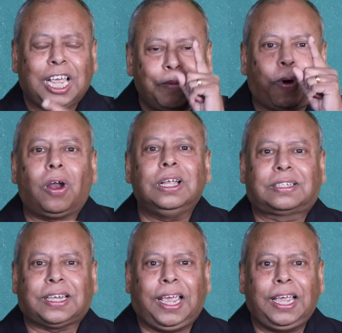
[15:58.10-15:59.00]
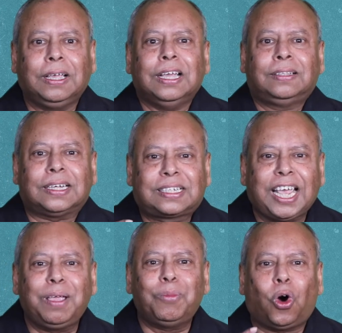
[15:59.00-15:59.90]
St. Paul is saying the
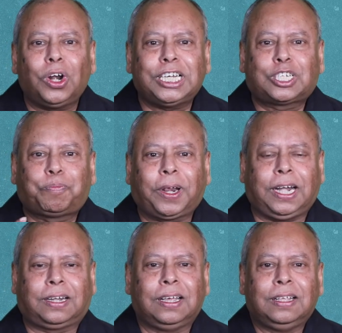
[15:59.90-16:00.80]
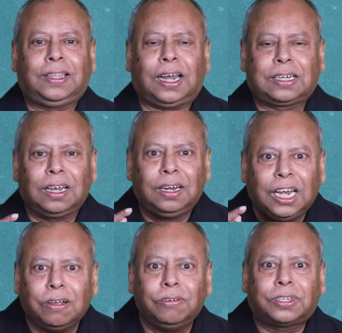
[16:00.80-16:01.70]
same Holy Spirit that
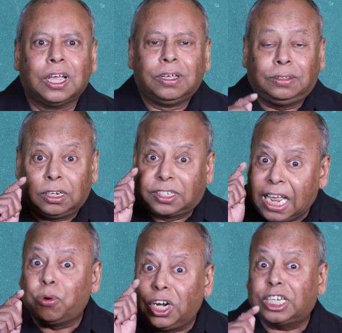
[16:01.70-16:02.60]
lives, the same